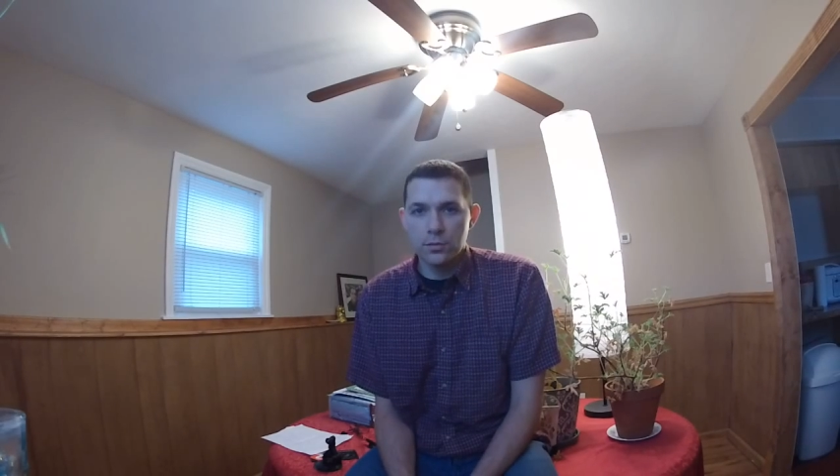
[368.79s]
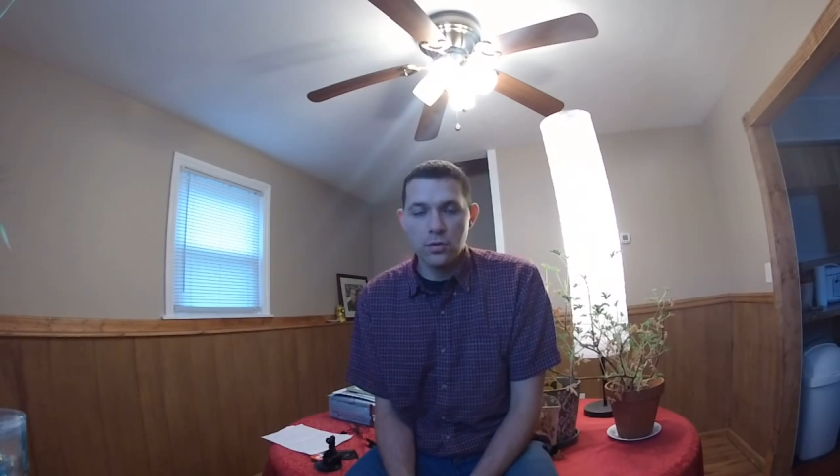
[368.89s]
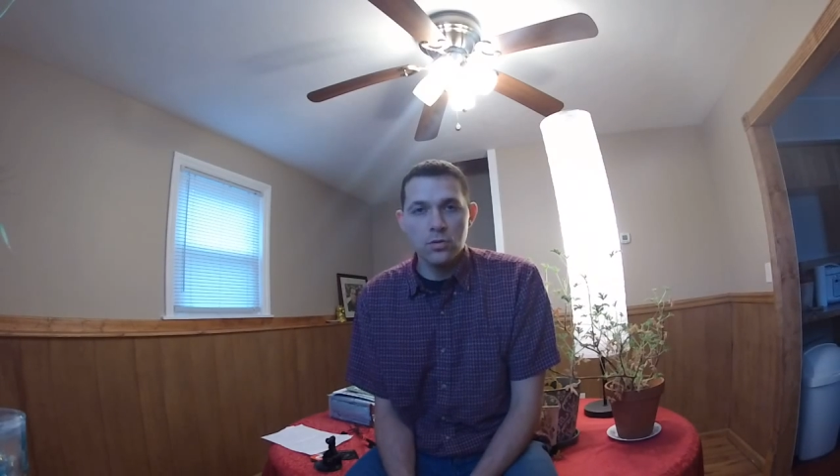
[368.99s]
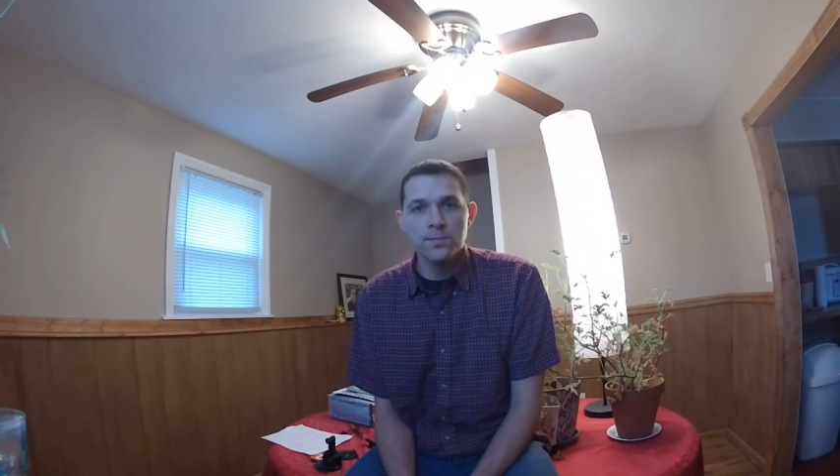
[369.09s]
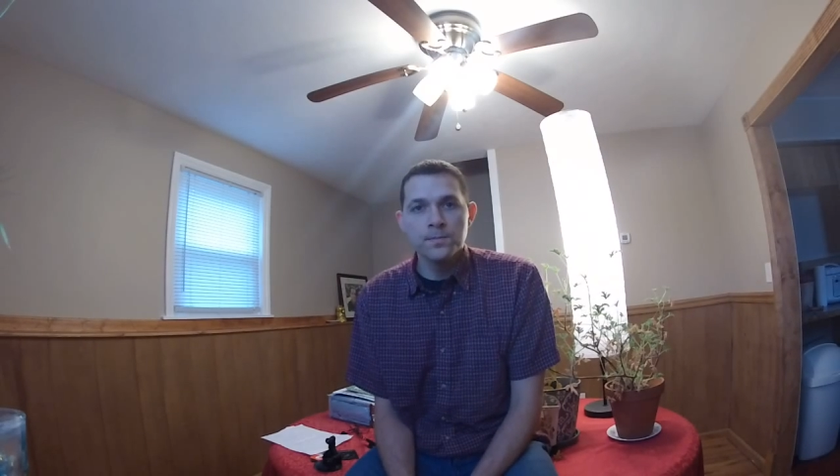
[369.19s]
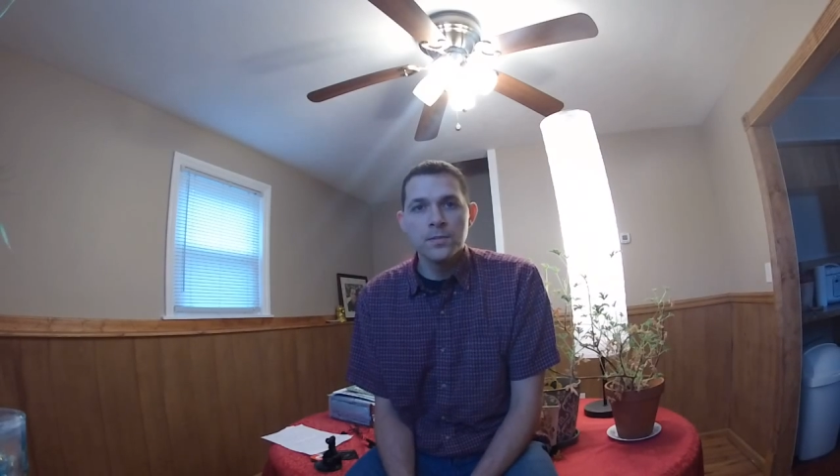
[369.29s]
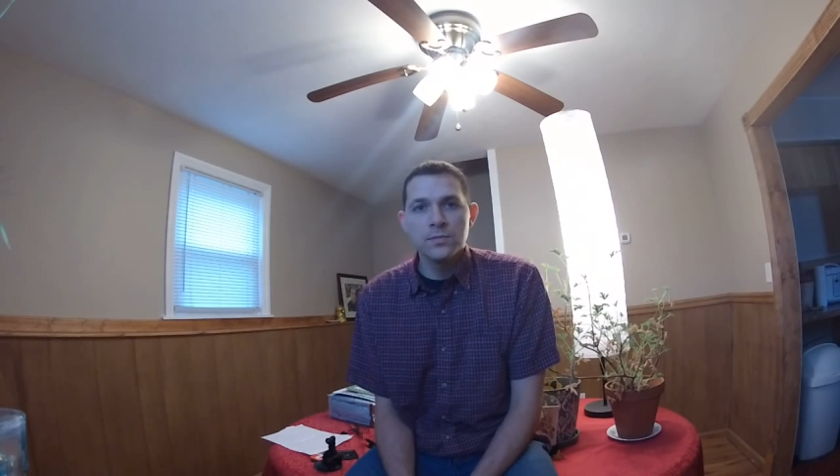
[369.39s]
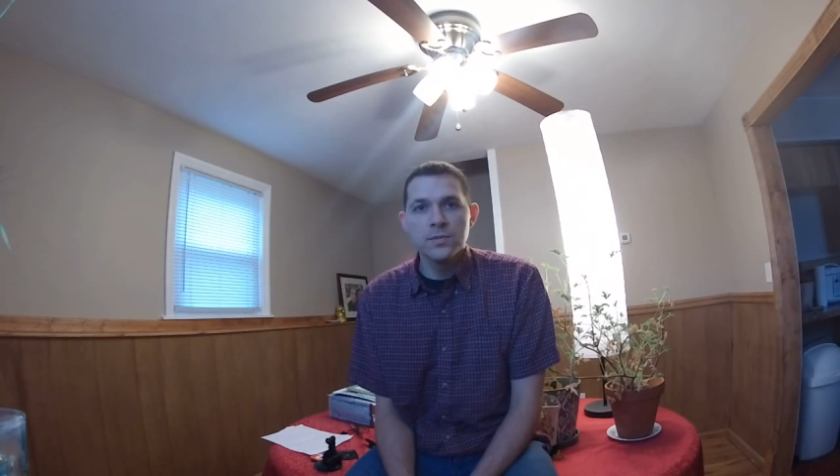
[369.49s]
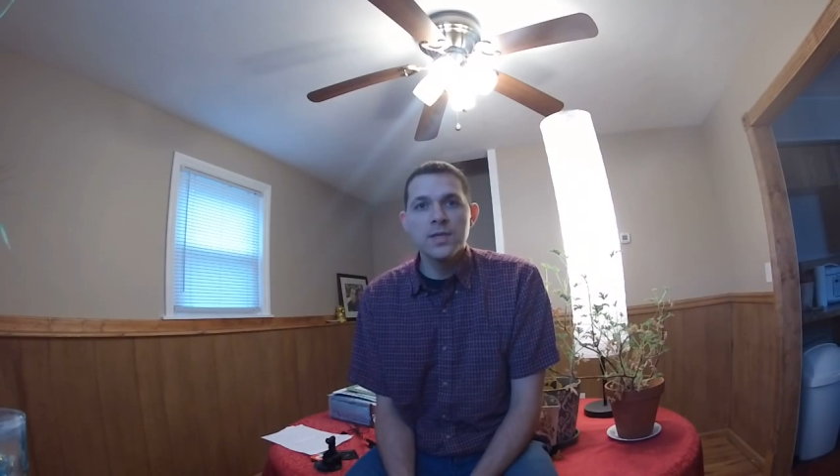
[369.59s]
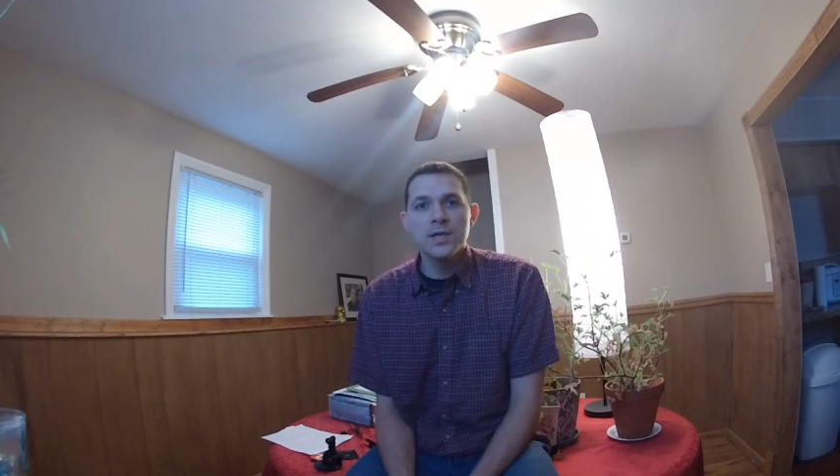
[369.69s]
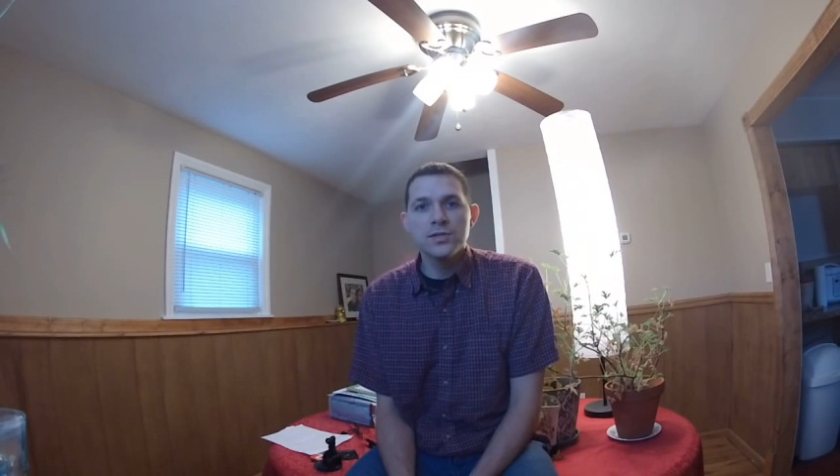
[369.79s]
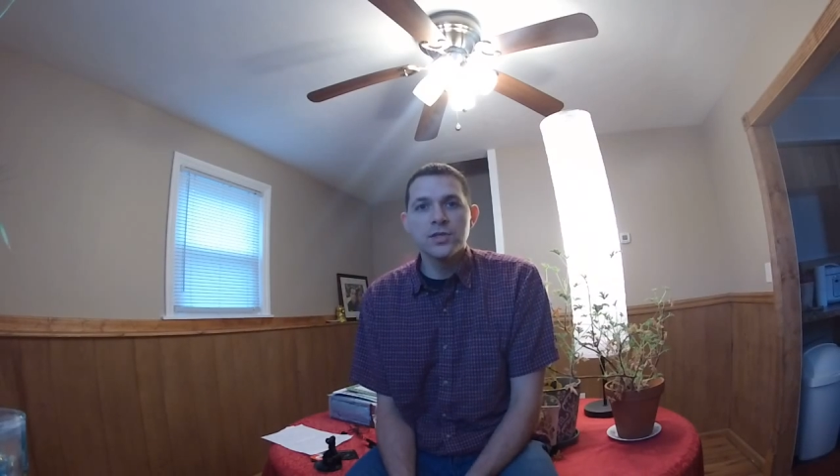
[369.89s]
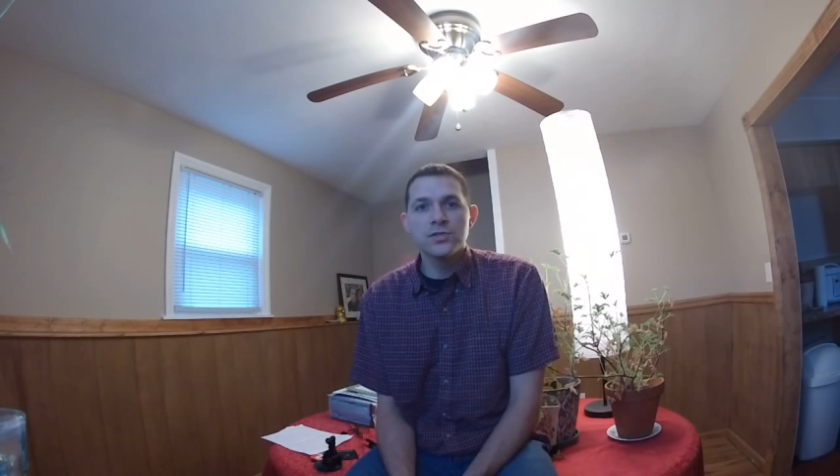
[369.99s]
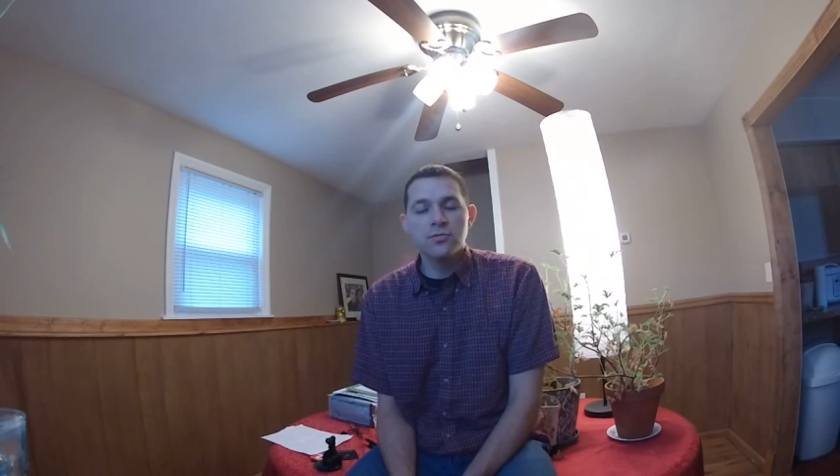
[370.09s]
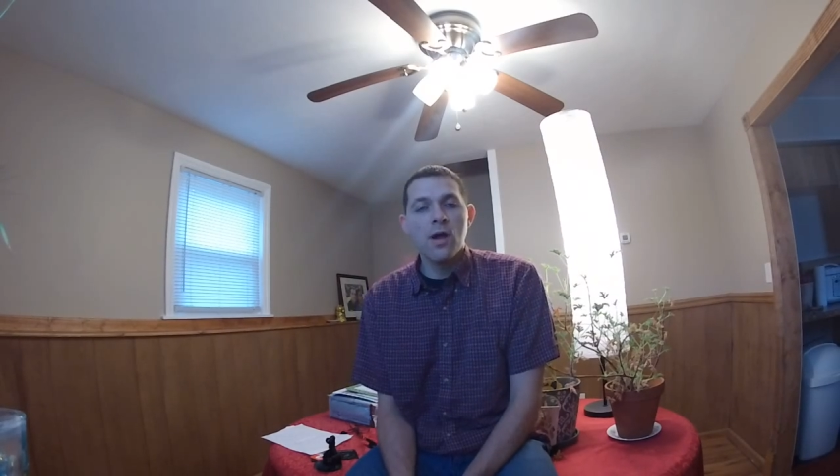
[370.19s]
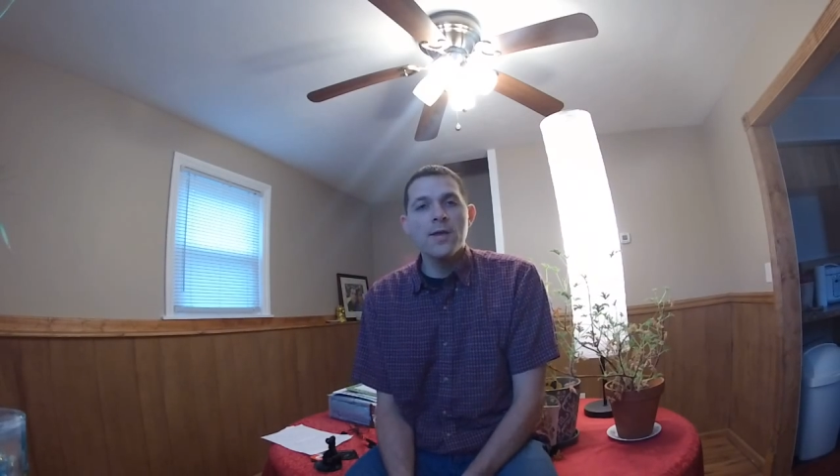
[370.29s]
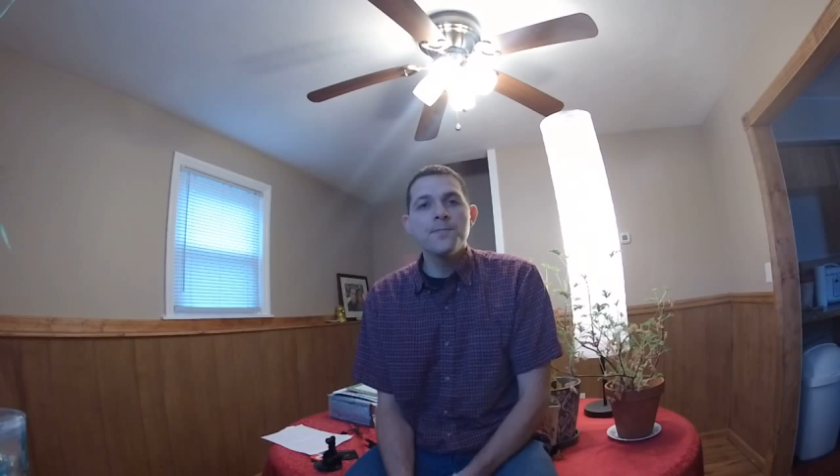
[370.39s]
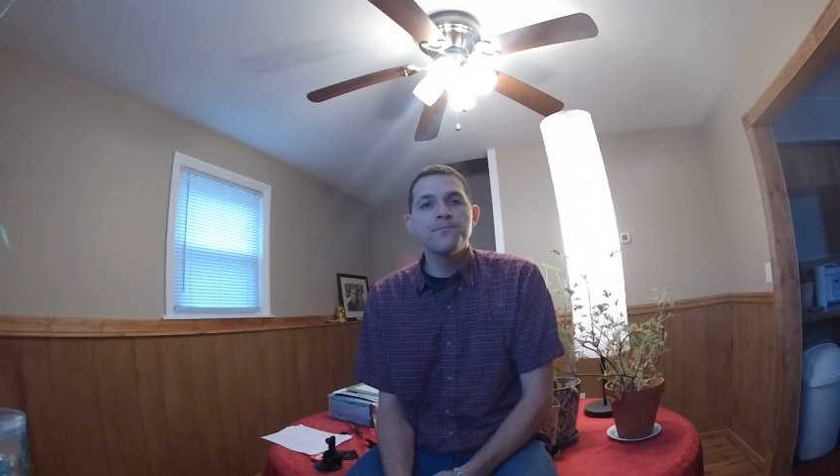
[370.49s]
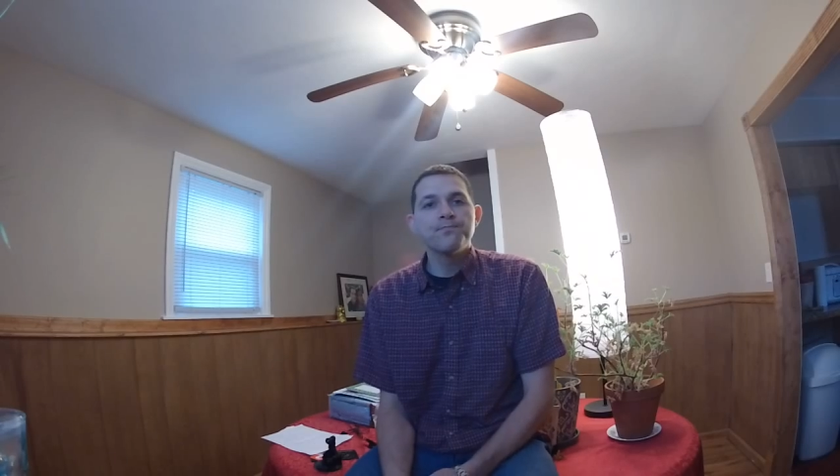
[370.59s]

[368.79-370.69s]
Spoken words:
the road to get it just right.